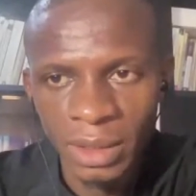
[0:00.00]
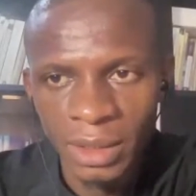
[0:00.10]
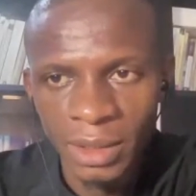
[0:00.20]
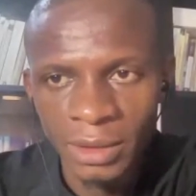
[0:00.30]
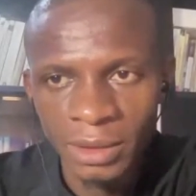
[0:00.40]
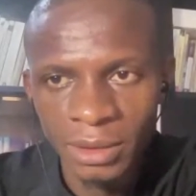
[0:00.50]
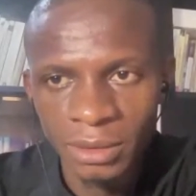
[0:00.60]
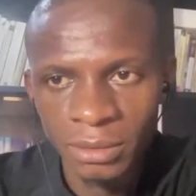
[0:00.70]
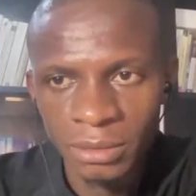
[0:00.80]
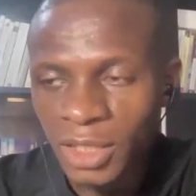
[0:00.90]
And
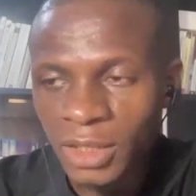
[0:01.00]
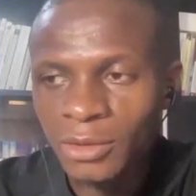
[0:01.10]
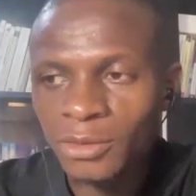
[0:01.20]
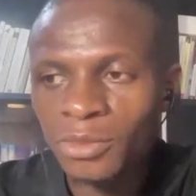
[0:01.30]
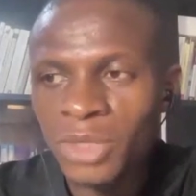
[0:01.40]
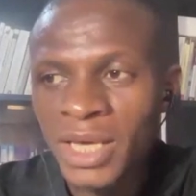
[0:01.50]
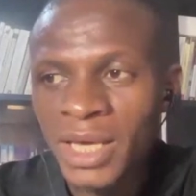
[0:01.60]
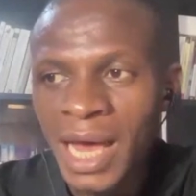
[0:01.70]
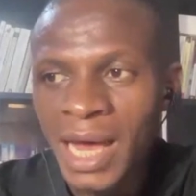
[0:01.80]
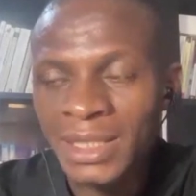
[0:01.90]
it could
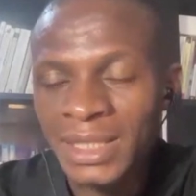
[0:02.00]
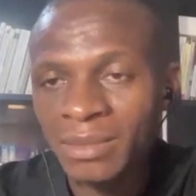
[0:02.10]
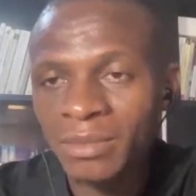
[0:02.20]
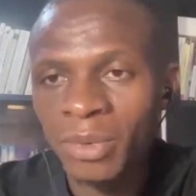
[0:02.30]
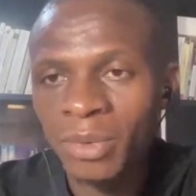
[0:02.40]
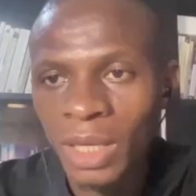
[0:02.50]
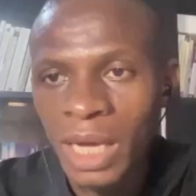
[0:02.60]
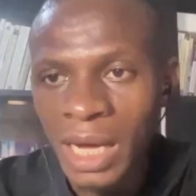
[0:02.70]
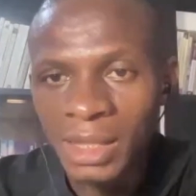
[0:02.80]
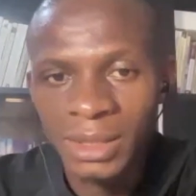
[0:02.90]
be as simple
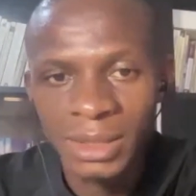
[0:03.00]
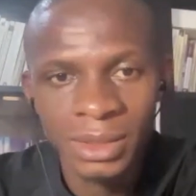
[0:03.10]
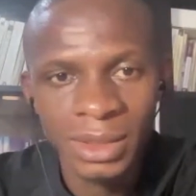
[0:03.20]
as